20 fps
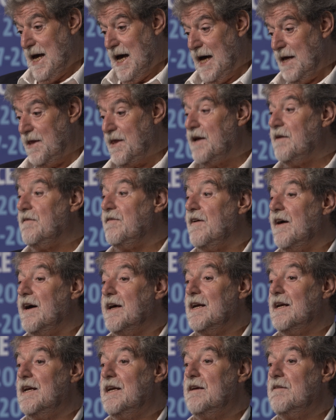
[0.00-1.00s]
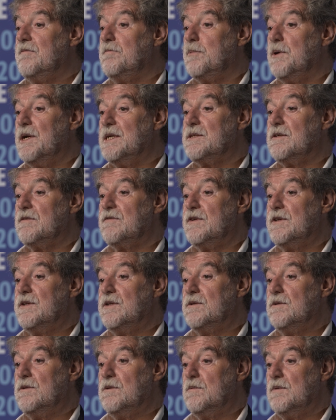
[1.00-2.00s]
And then finally, Presto for
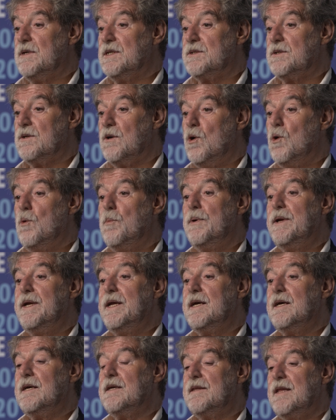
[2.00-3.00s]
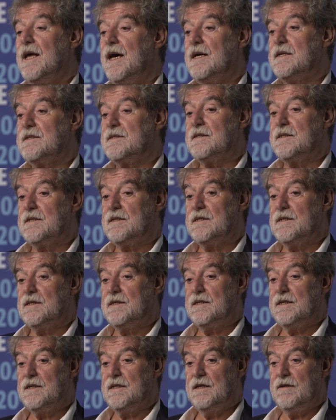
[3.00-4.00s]
You was opening that
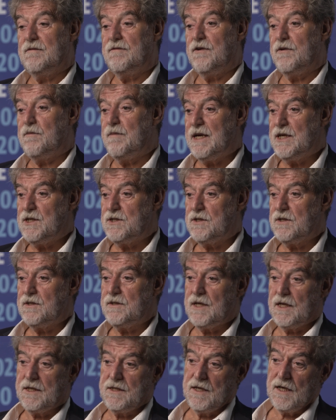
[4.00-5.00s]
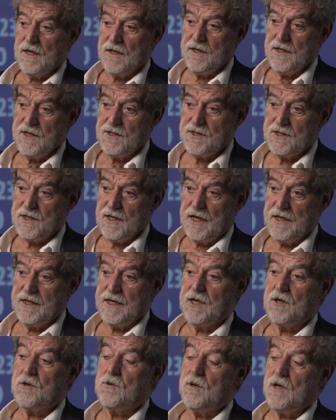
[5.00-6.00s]
information, that knowledge,
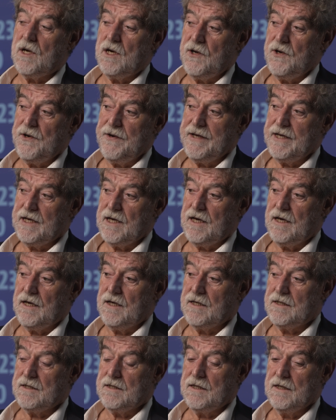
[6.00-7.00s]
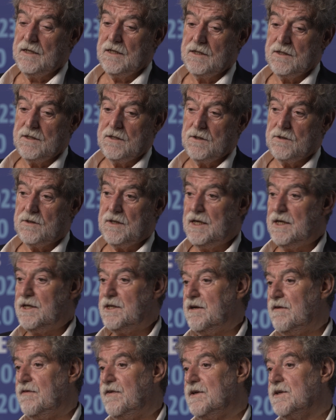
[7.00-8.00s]
and inquiring on totally
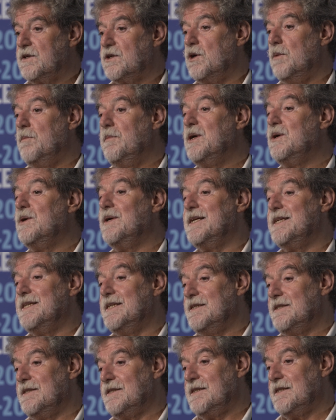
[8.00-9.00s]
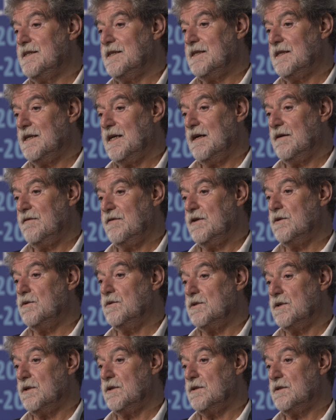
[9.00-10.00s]
different communities of
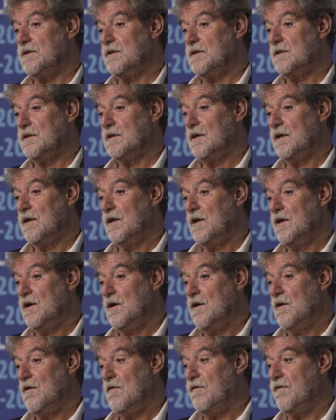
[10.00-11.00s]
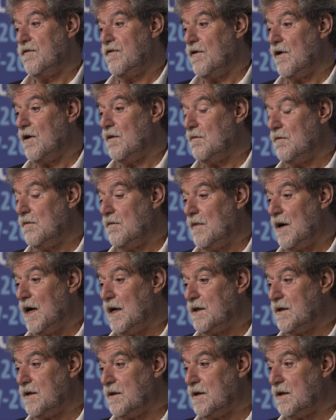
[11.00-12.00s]
users, from,
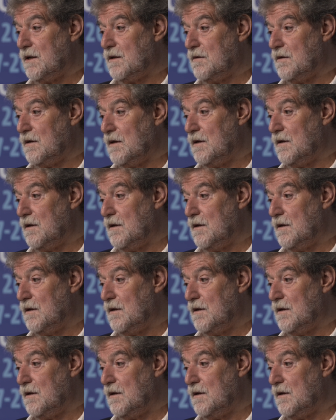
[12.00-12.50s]
I don't know,